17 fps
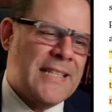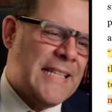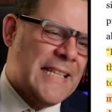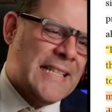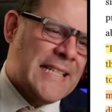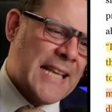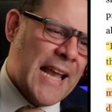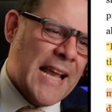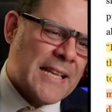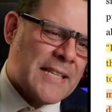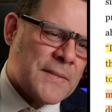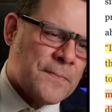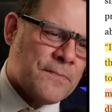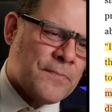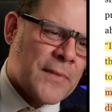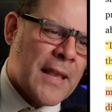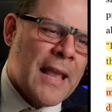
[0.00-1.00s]
she says.
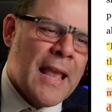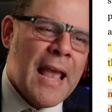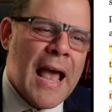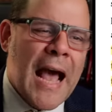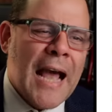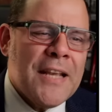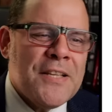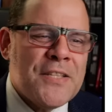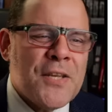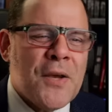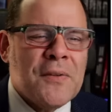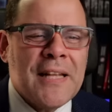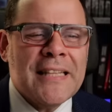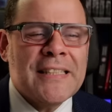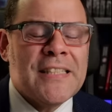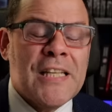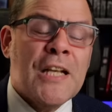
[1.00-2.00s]
I saw
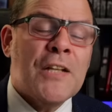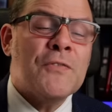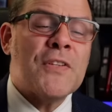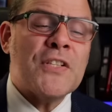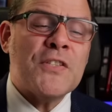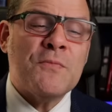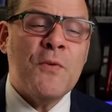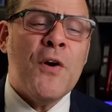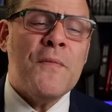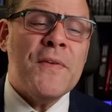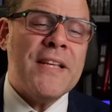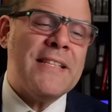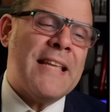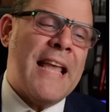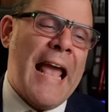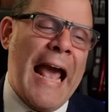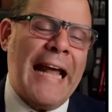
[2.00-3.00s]
that children's
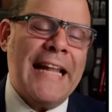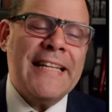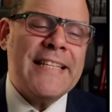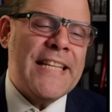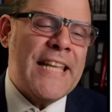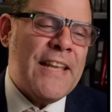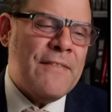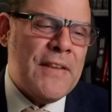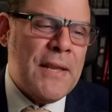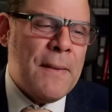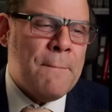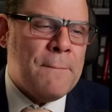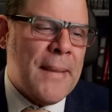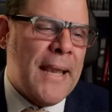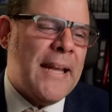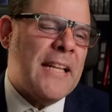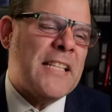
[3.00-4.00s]
movies and TV
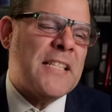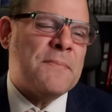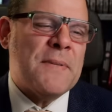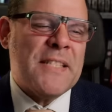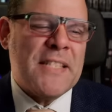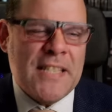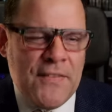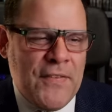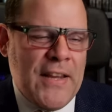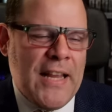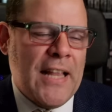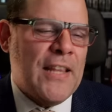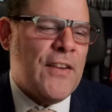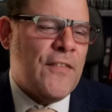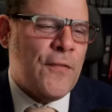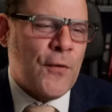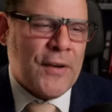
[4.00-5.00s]
made
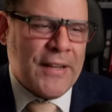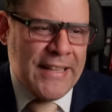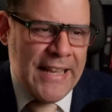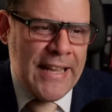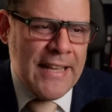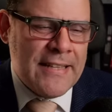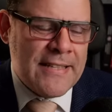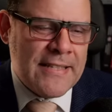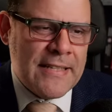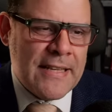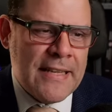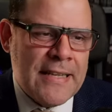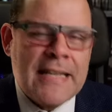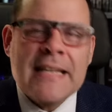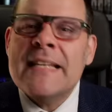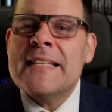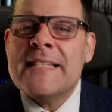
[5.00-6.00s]
specifically for kids
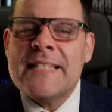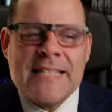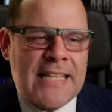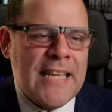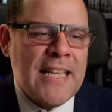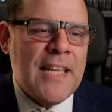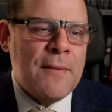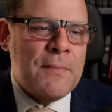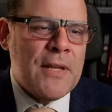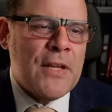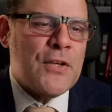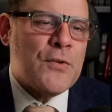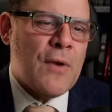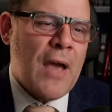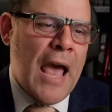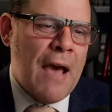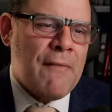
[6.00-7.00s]
seemed
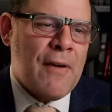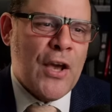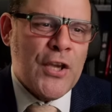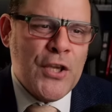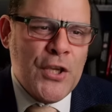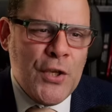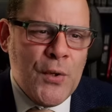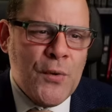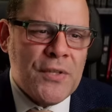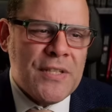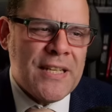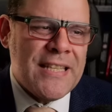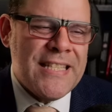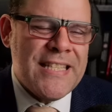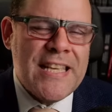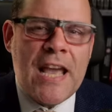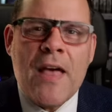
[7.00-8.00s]
to have a
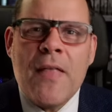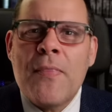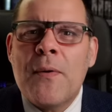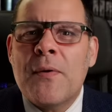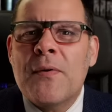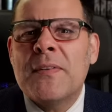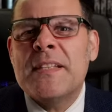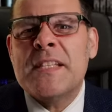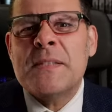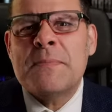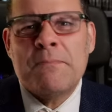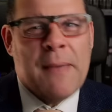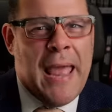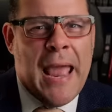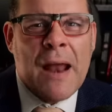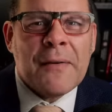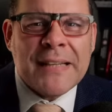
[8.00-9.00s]
huge gender
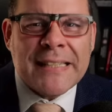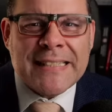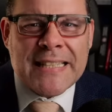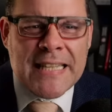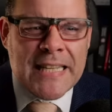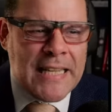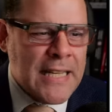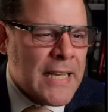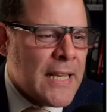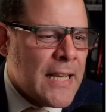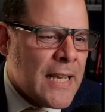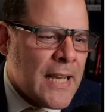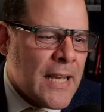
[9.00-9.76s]
disparity.